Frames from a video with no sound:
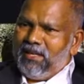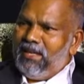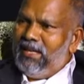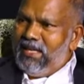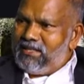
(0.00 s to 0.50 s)

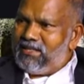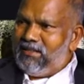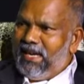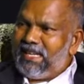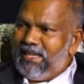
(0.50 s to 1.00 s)
in his
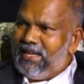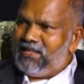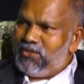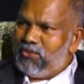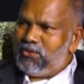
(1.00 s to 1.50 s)
young
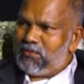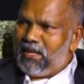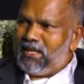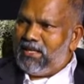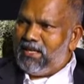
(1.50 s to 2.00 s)
age, you
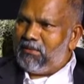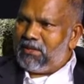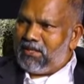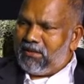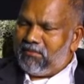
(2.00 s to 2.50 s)
spent a day
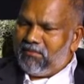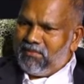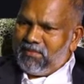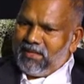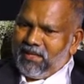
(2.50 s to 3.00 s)
with him,
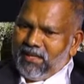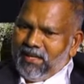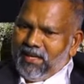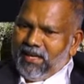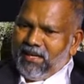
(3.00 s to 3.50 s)

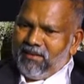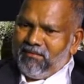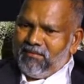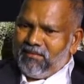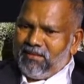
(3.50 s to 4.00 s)

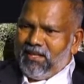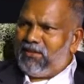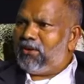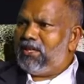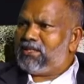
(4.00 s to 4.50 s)
and he
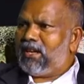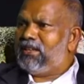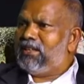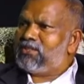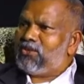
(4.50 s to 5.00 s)
thought he's
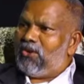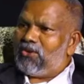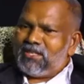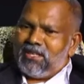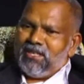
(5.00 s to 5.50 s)
writing
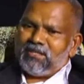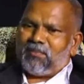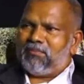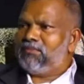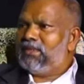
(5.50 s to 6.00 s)
songs and he's
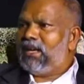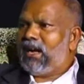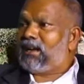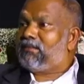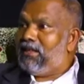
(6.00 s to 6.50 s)

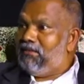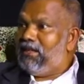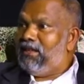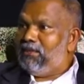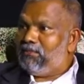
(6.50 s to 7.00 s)

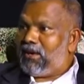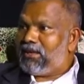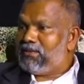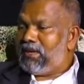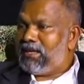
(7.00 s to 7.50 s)
actively
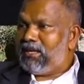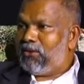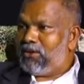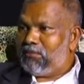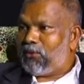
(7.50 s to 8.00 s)
participating in all the